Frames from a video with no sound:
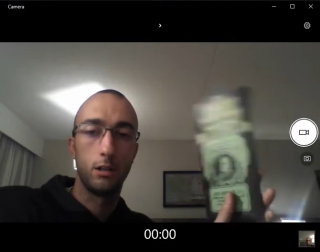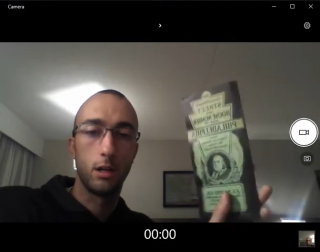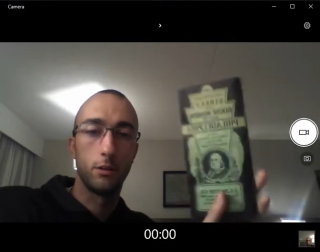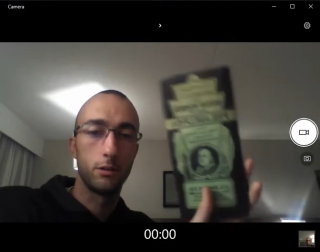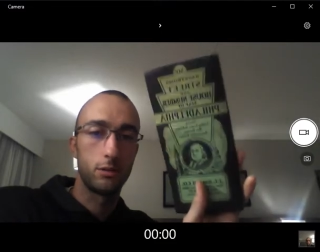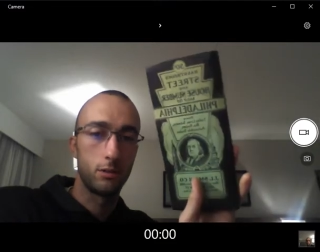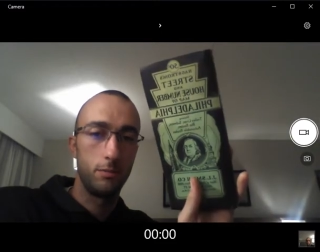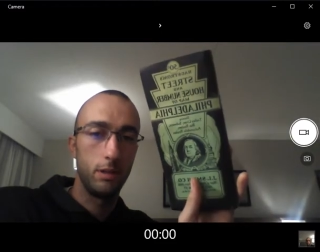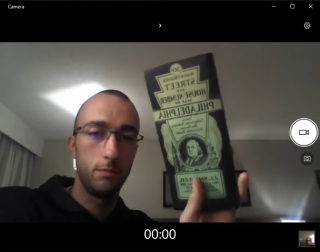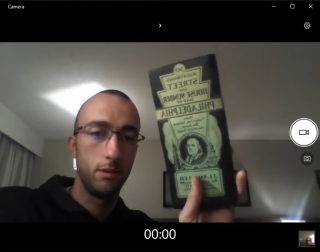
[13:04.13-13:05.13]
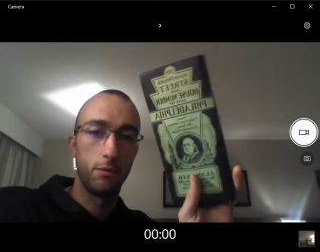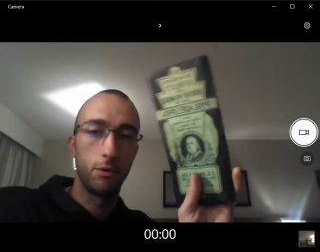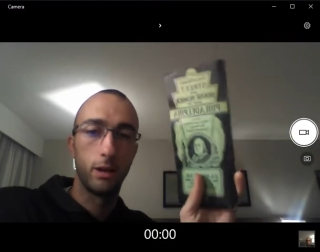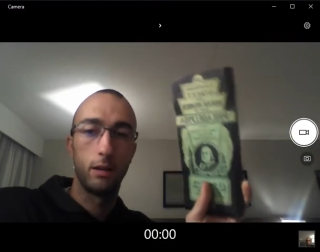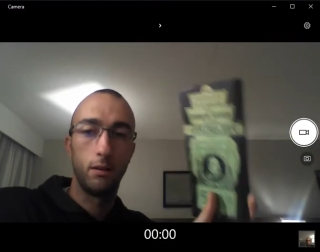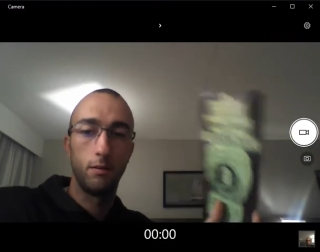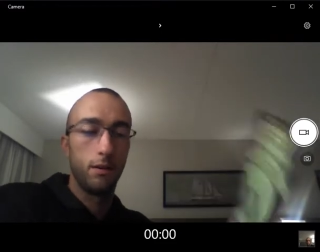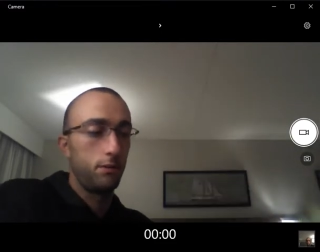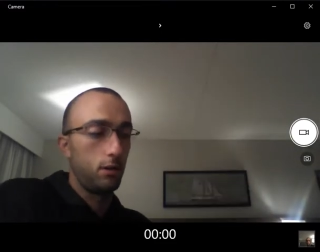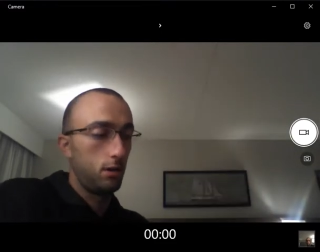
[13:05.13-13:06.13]
know, this is be before
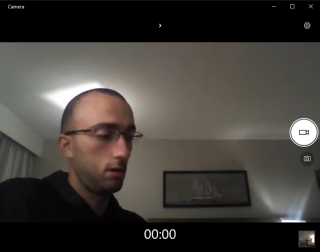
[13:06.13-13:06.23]
1950.